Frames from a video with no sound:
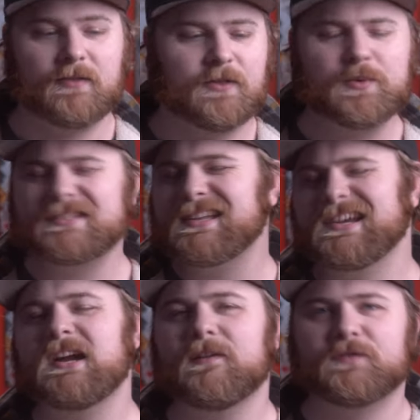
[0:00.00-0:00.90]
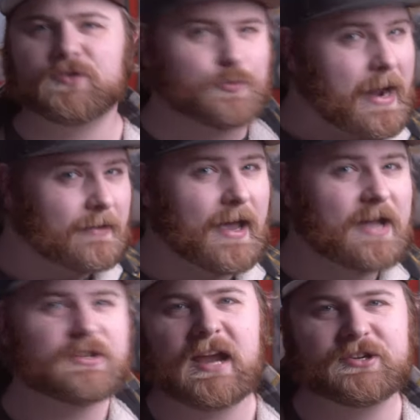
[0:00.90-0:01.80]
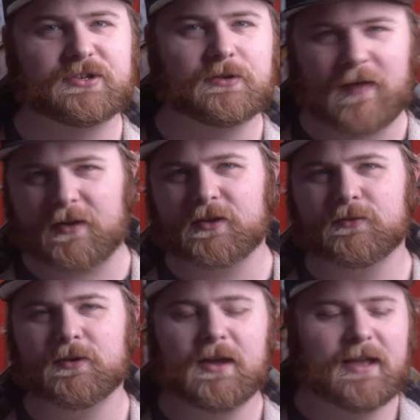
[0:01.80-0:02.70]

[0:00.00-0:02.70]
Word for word: There wasn't a ton of direct educational value,